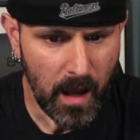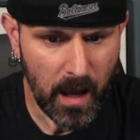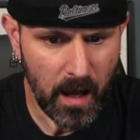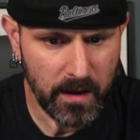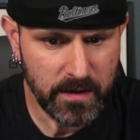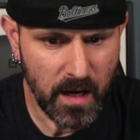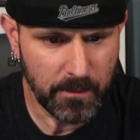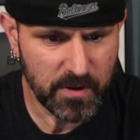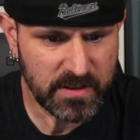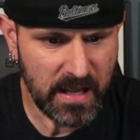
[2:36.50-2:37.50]

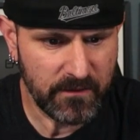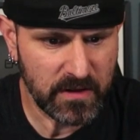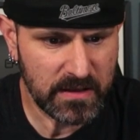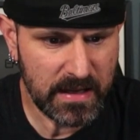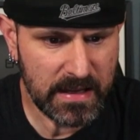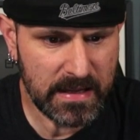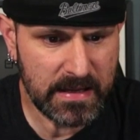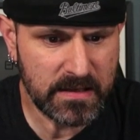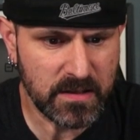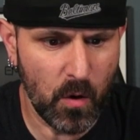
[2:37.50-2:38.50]
Number 7
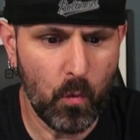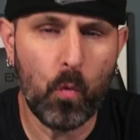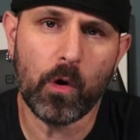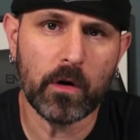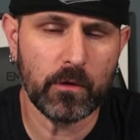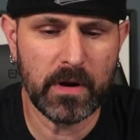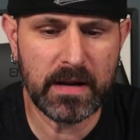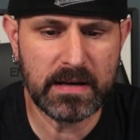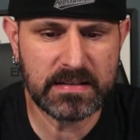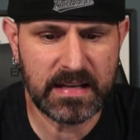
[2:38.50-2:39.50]
is War of the
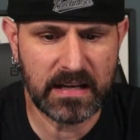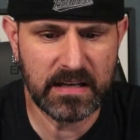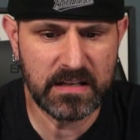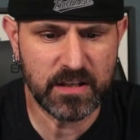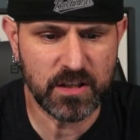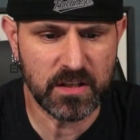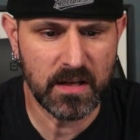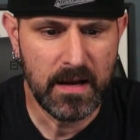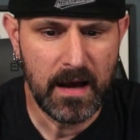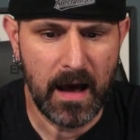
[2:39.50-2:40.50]
Ring, 2nd edition.
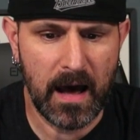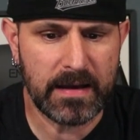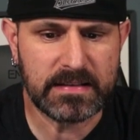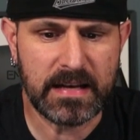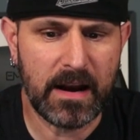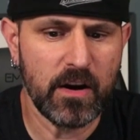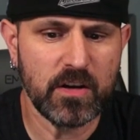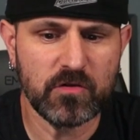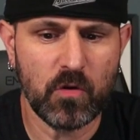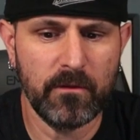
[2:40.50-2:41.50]
It's an area
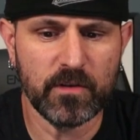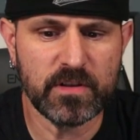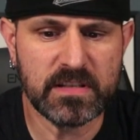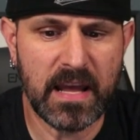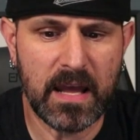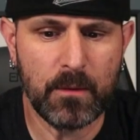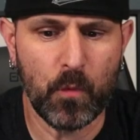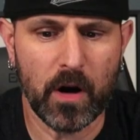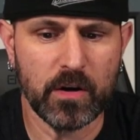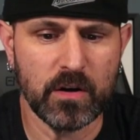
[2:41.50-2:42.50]
control versus game
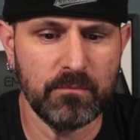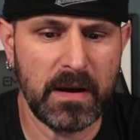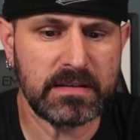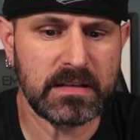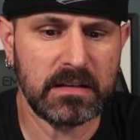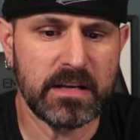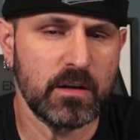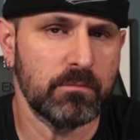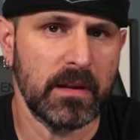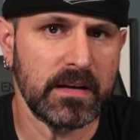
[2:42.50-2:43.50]
where you're basically either
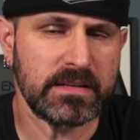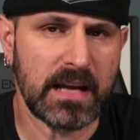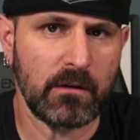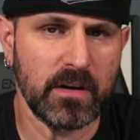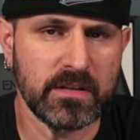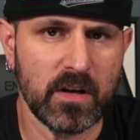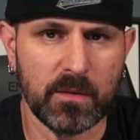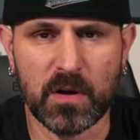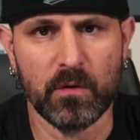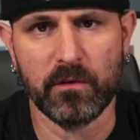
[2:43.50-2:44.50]
playing Sauron's
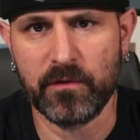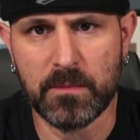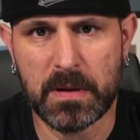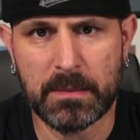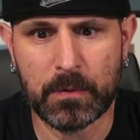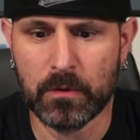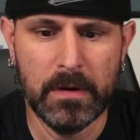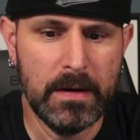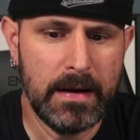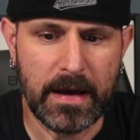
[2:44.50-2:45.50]
army or the Free People,
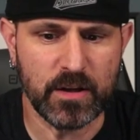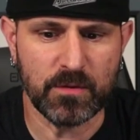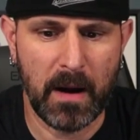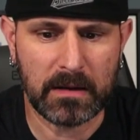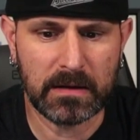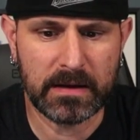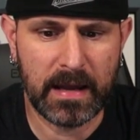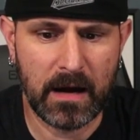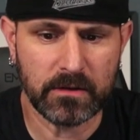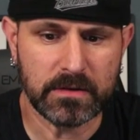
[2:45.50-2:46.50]
and you're battling out,